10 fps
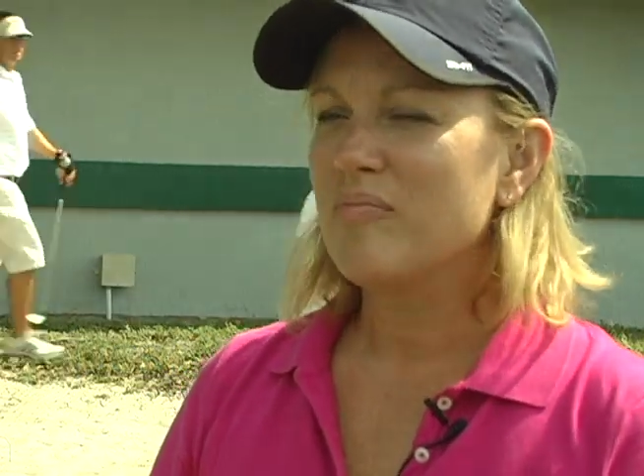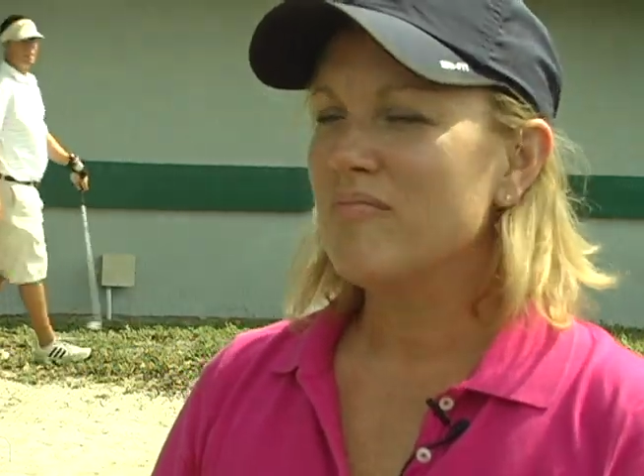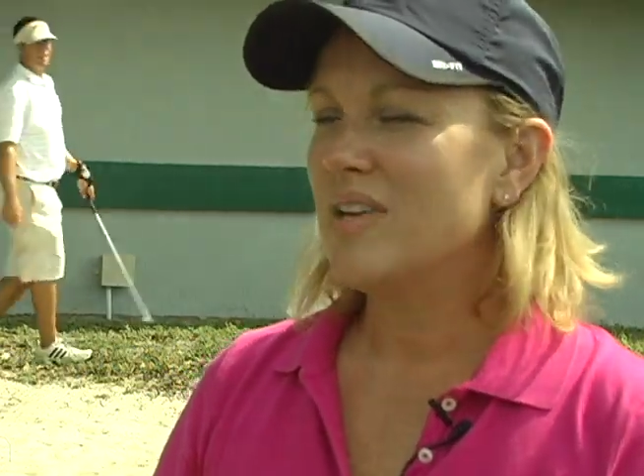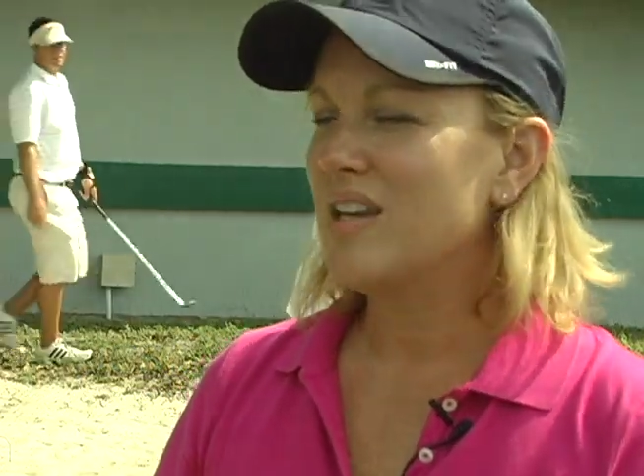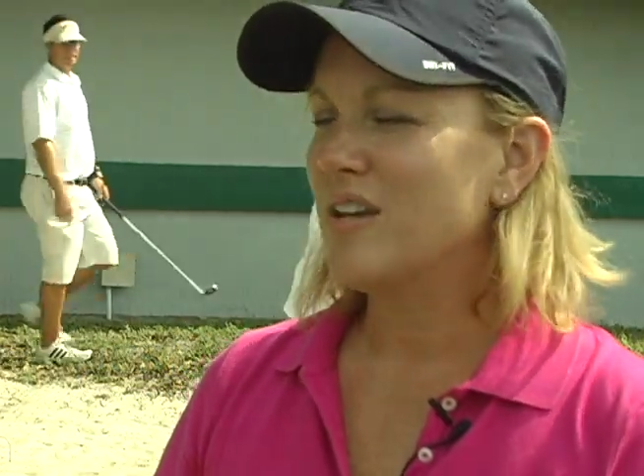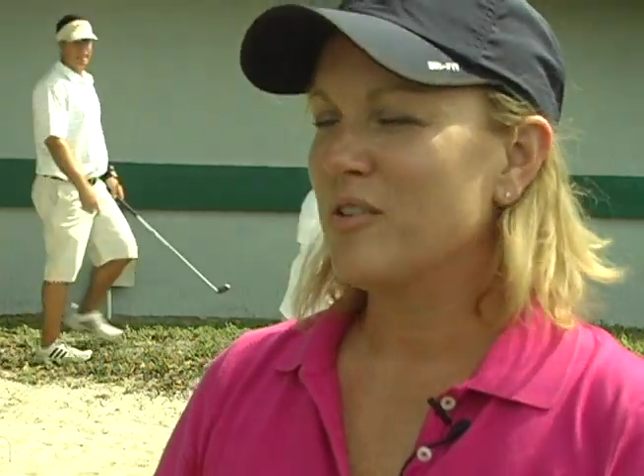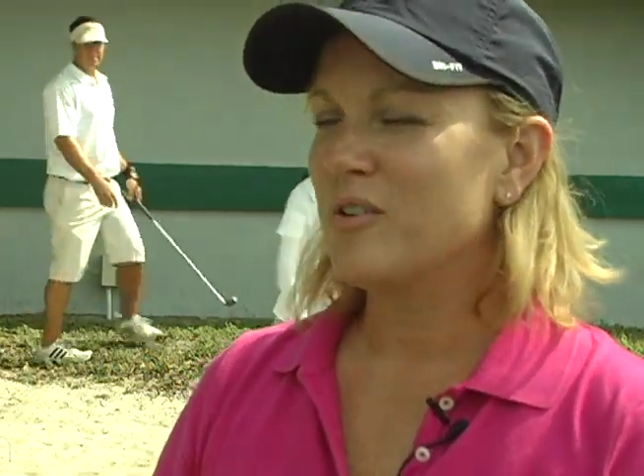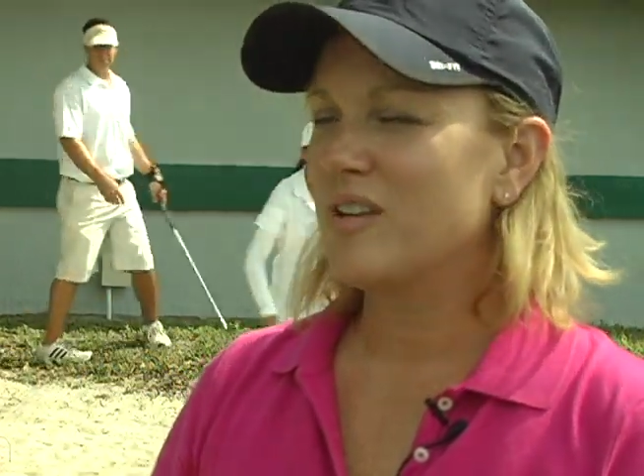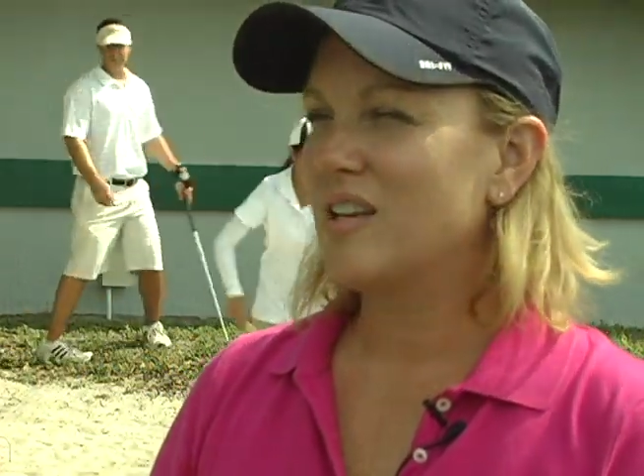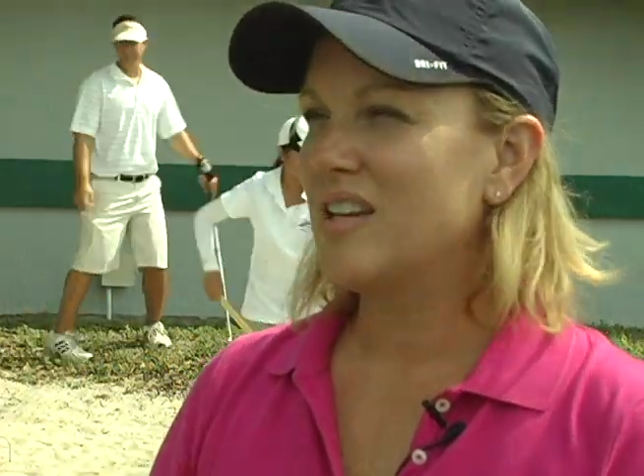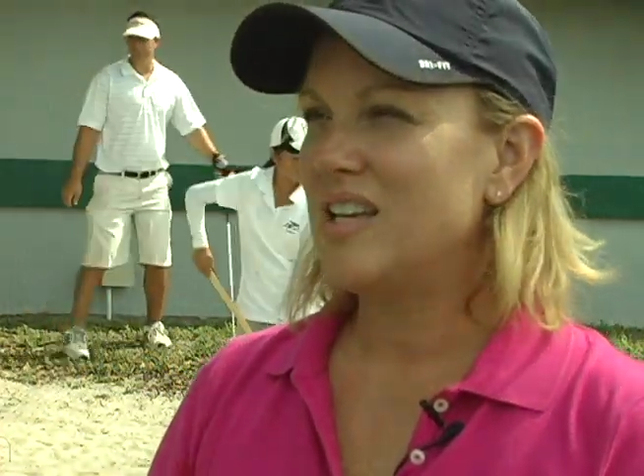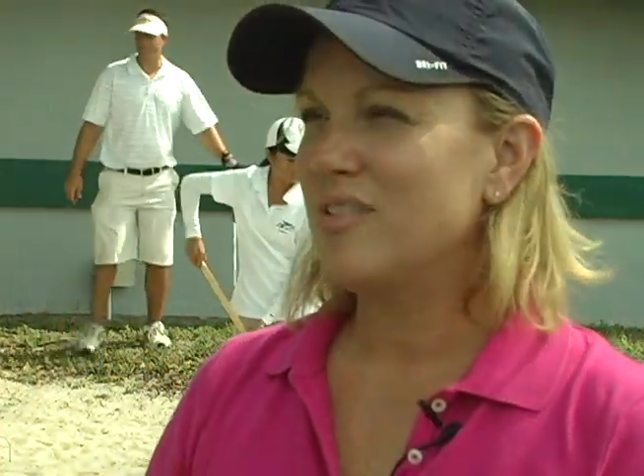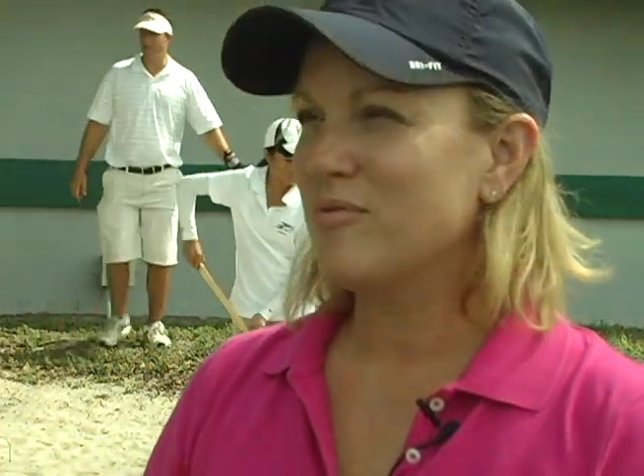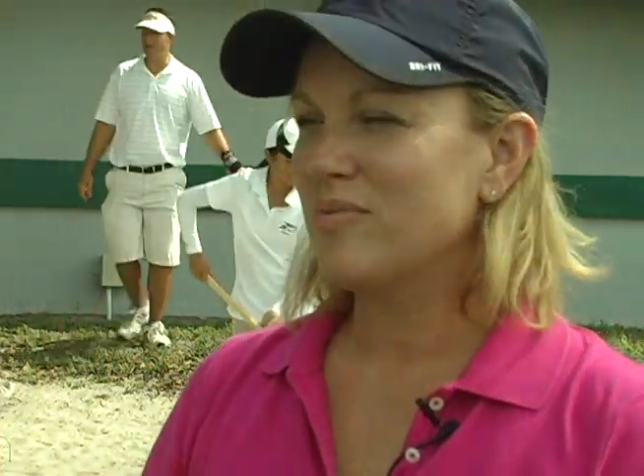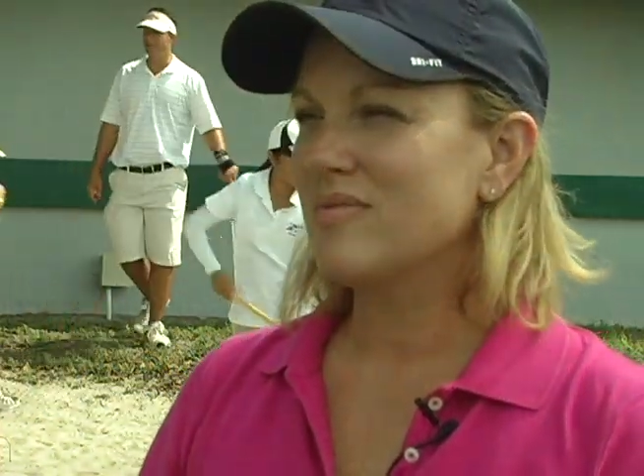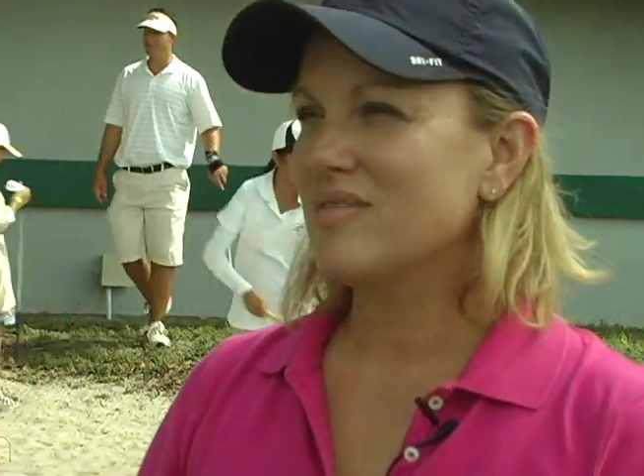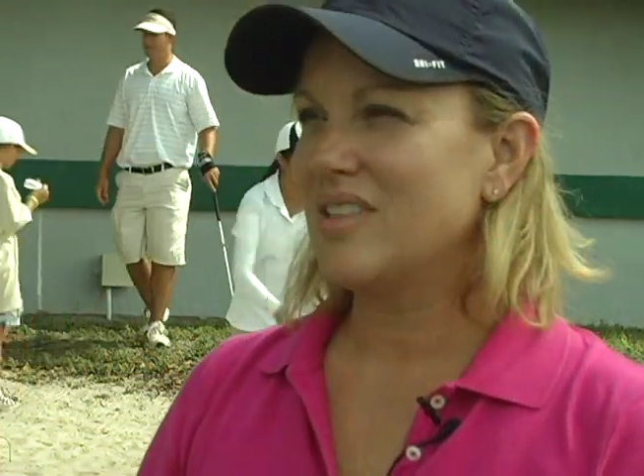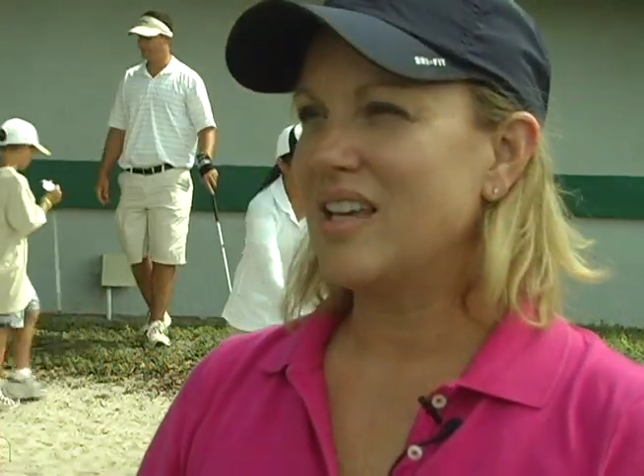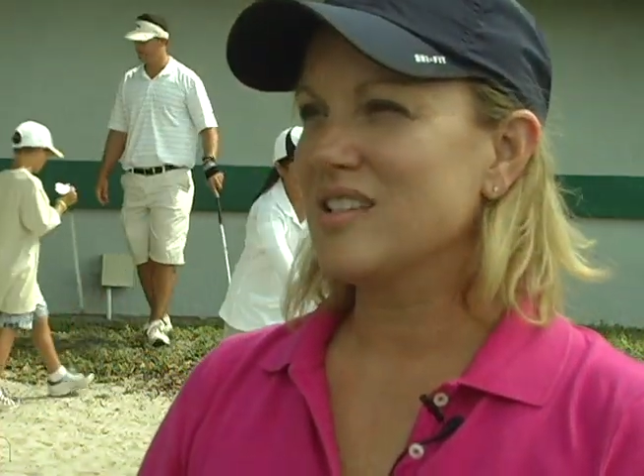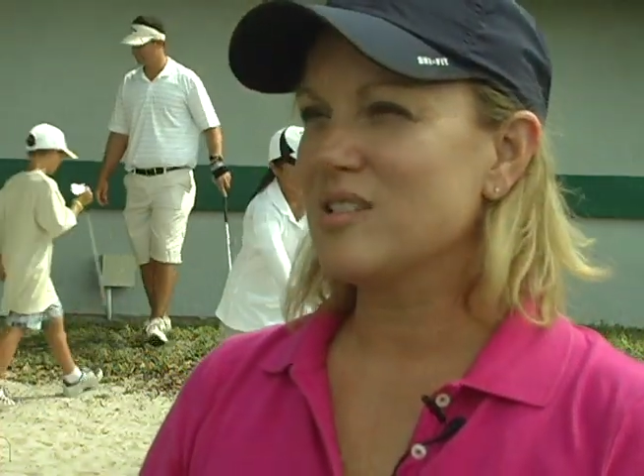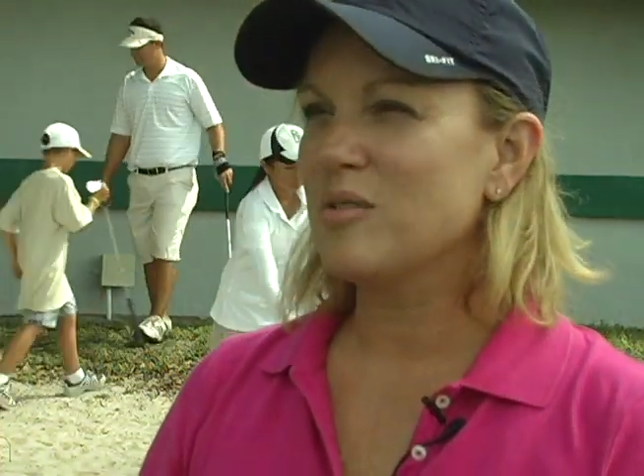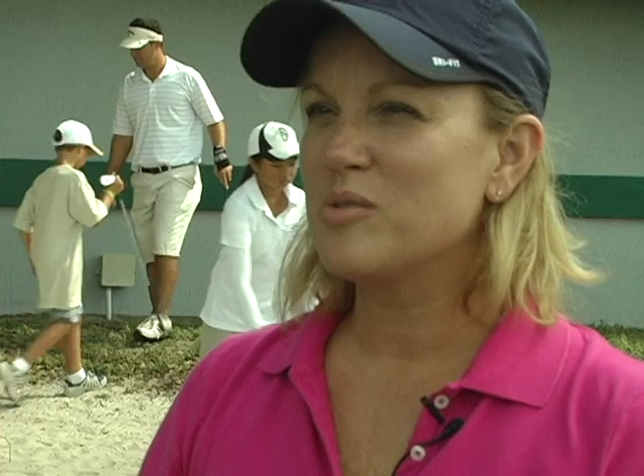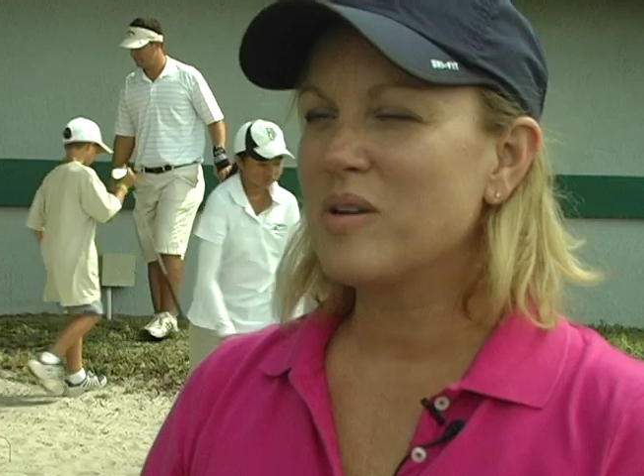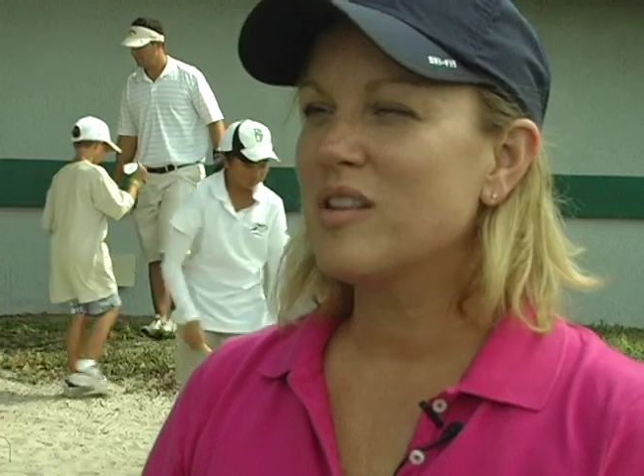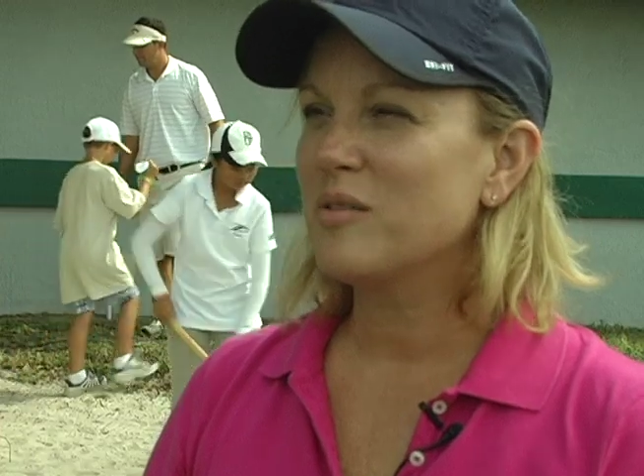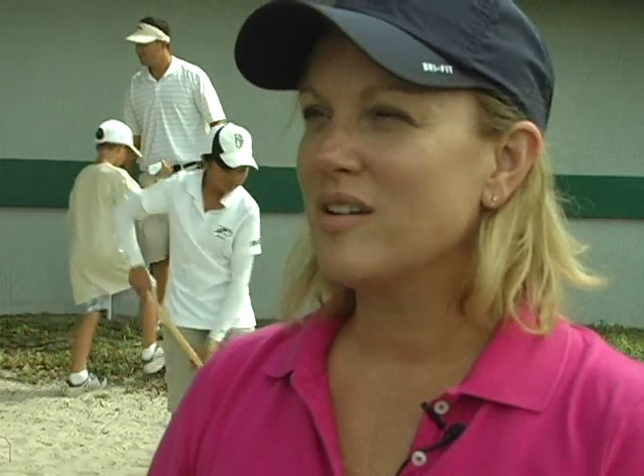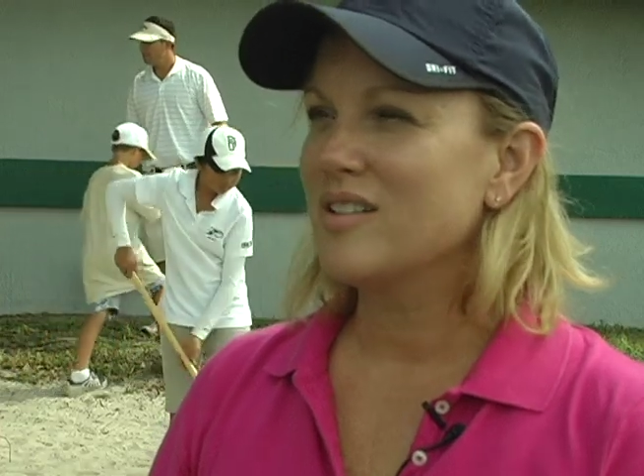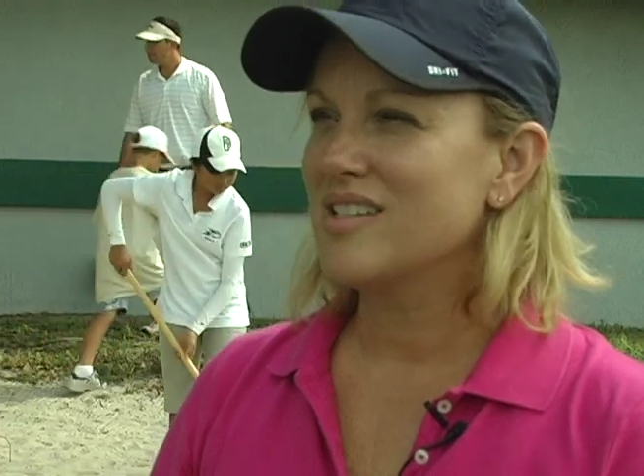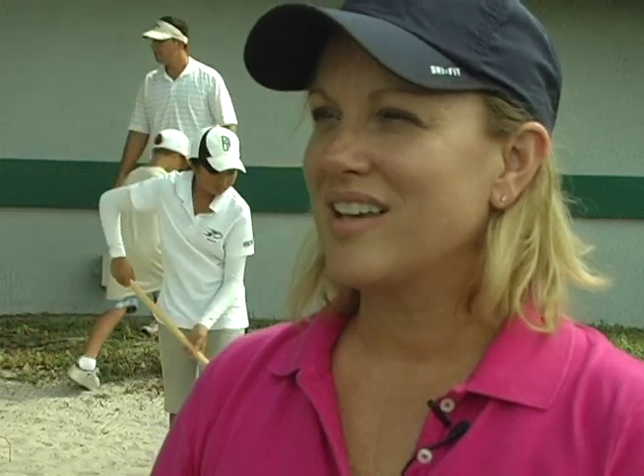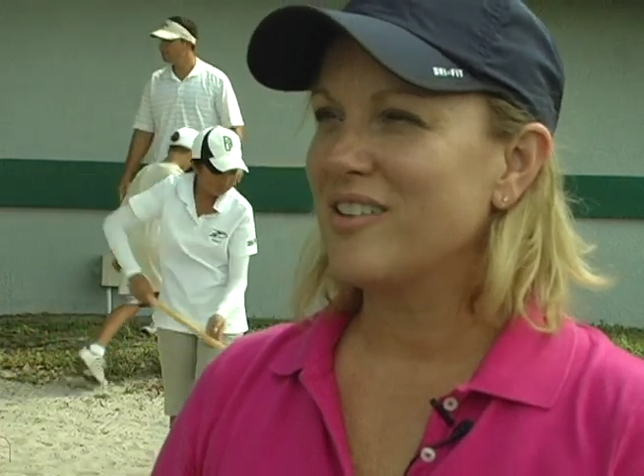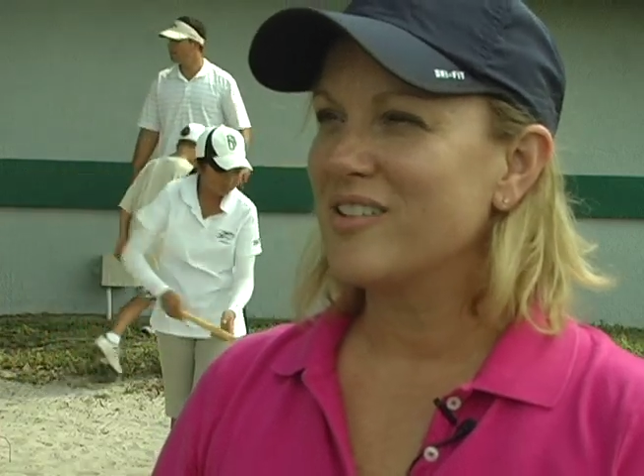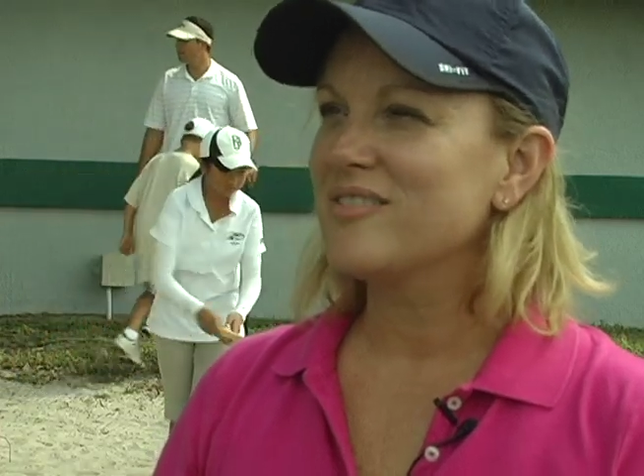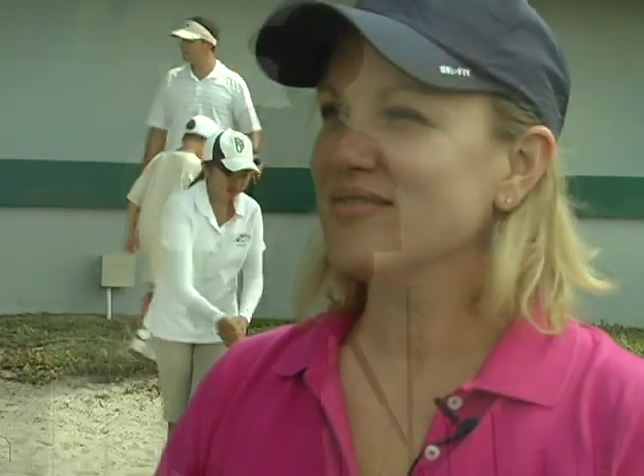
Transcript: many other kidney things. So 23 altogether.